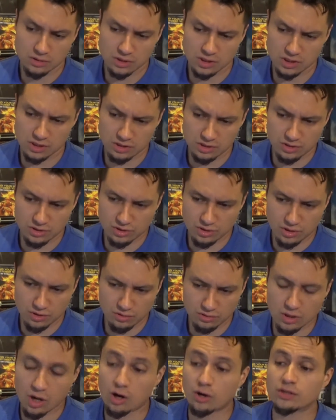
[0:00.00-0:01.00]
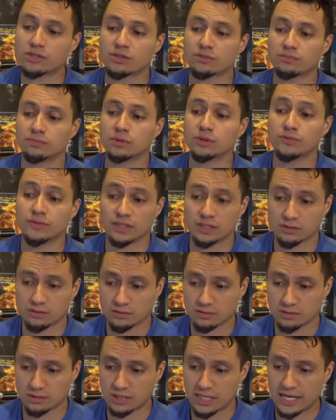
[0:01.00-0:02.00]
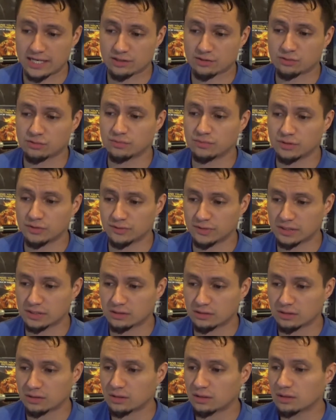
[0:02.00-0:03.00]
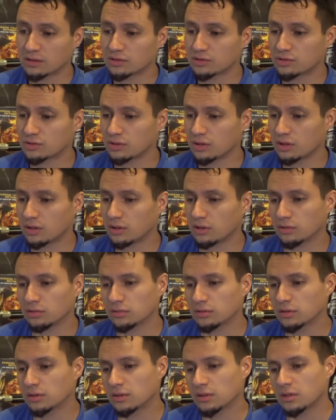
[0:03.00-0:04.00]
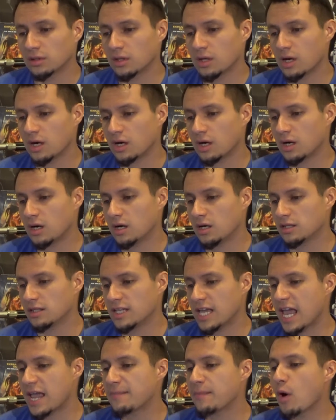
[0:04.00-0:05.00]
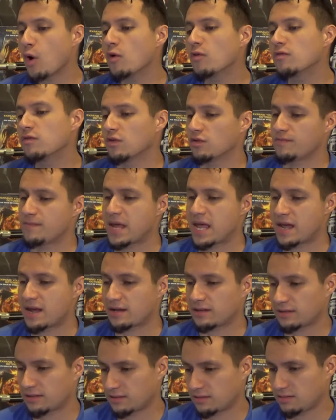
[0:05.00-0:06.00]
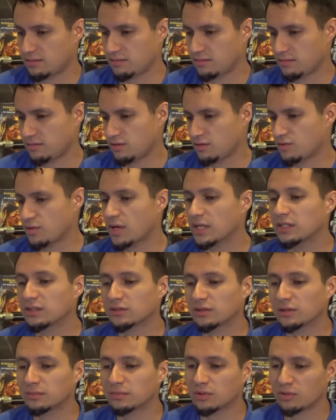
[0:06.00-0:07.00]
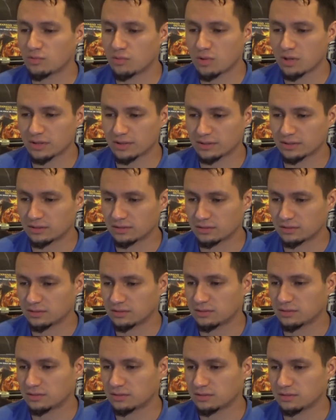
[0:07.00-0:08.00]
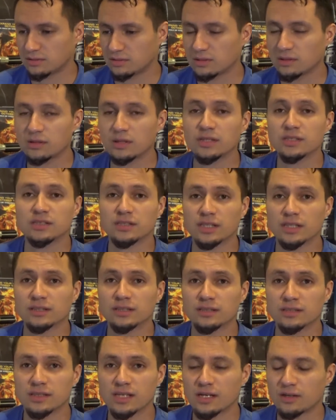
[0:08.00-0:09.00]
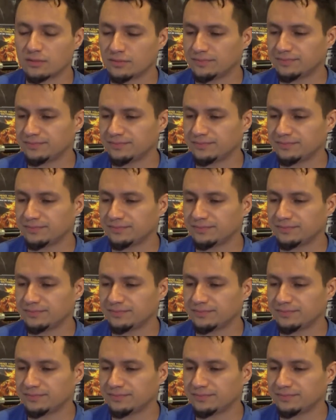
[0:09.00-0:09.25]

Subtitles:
Is it a show? No, it's a movie. It's an actual movie. So, Game Over Man, trailer number one. Let's check this out.